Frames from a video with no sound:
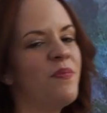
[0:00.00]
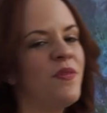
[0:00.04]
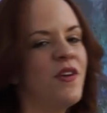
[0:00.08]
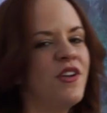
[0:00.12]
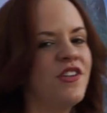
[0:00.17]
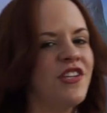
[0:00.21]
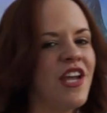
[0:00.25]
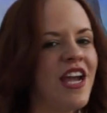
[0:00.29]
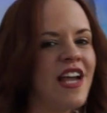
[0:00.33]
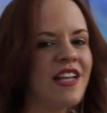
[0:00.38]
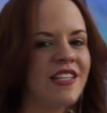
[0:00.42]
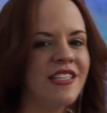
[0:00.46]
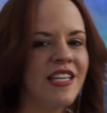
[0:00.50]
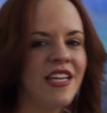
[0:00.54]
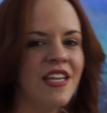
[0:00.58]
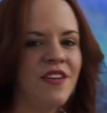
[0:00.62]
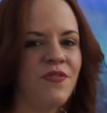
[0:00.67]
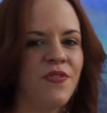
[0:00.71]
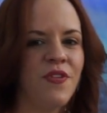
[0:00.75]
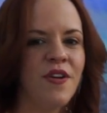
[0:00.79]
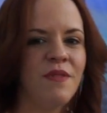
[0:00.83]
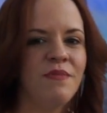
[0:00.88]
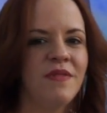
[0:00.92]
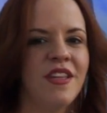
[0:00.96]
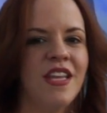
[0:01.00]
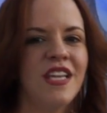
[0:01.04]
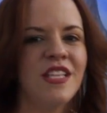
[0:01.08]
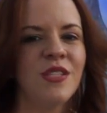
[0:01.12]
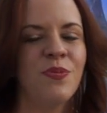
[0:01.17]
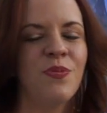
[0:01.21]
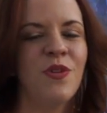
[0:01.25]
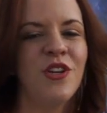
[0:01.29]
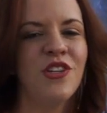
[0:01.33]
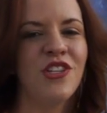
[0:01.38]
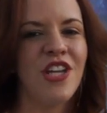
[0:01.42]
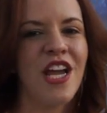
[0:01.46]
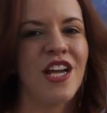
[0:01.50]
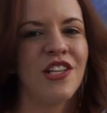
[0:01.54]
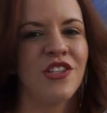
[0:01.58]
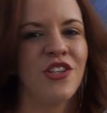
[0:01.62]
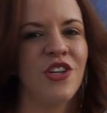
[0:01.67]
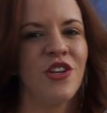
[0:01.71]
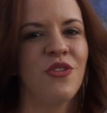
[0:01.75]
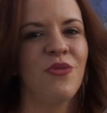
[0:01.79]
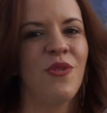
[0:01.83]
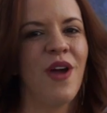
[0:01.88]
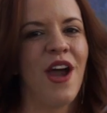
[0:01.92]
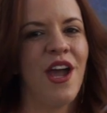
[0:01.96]
projected from this
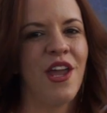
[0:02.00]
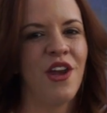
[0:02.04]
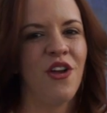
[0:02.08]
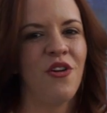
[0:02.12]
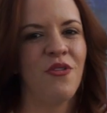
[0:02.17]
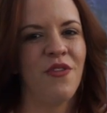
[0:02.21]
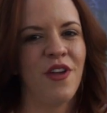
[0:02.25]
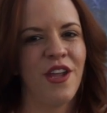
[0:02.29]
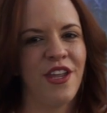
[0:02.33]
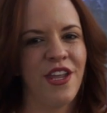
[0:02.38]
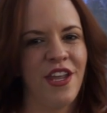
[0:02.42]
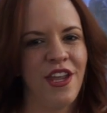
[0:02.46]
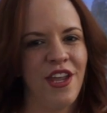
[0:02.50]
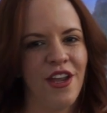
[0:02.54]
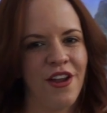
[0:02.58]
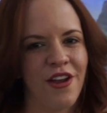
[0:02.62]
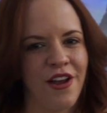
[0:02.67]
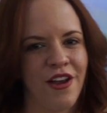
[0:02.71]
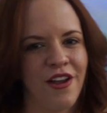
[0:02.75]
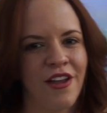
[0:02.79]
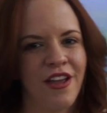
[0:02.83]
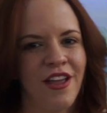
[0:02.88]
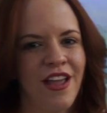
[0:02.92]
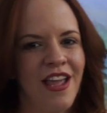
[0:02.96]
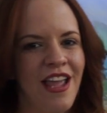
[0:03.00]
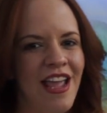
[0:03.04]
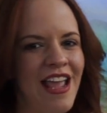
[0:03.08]
projector right over here.